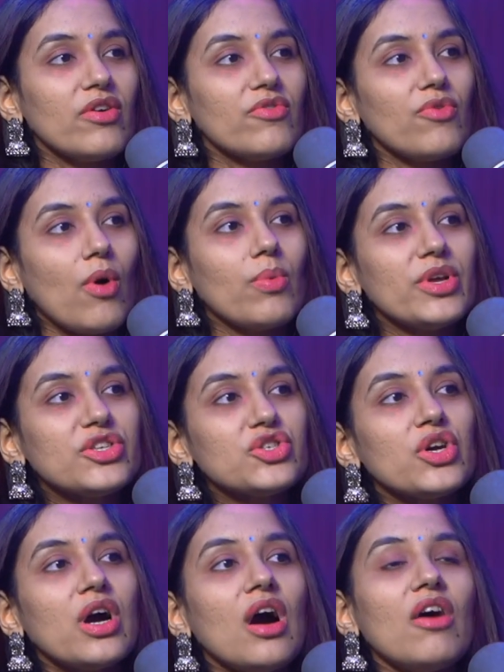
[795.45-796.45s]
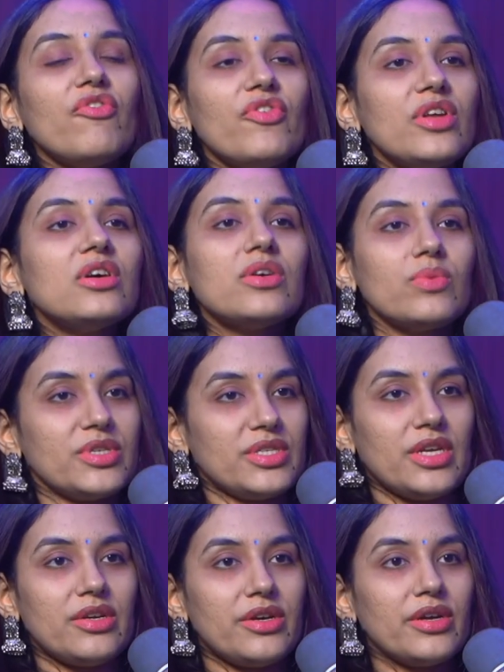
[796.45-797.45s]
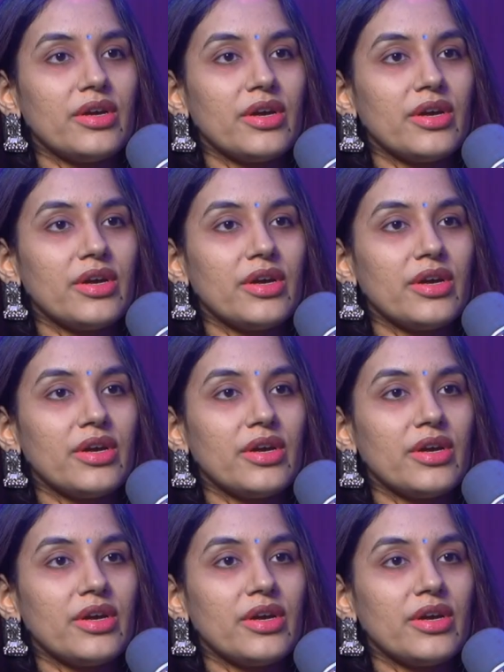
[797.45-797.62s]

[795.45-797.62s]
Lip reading: for which a filler was needed.